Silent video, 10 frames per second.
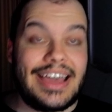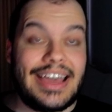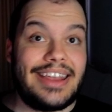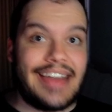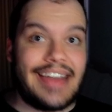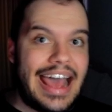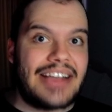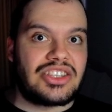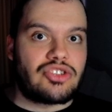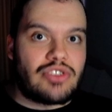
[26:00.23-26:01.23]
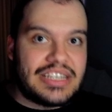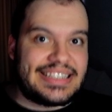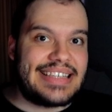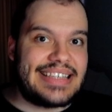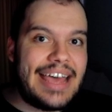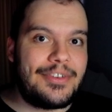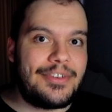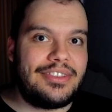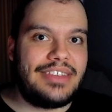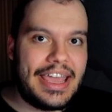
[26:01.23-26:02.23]
getting an extra
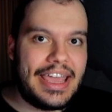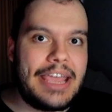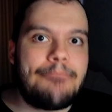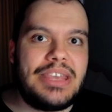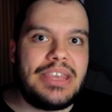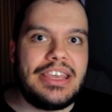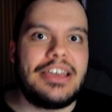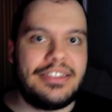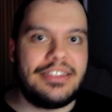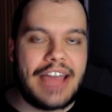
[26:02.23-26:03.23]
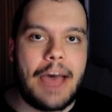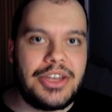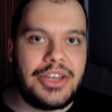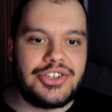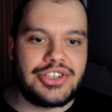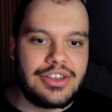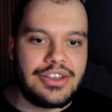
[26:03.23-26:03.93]
70 AP in damage.